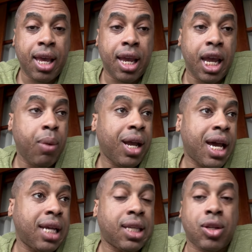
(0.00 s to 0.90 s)
Anyway,
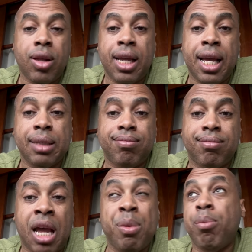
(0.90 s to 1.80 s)
guys, that's all I got.
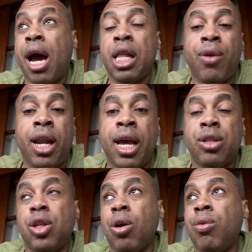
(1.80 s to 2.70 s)
I'm in Bali right now,
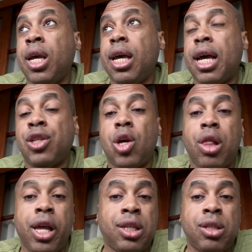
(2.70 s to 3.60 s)
so I saw the
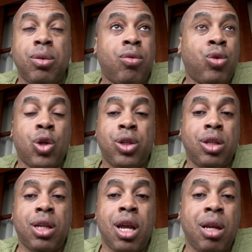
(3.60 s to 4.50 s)
election results
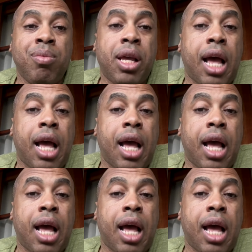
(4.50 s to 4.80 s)
yesterday.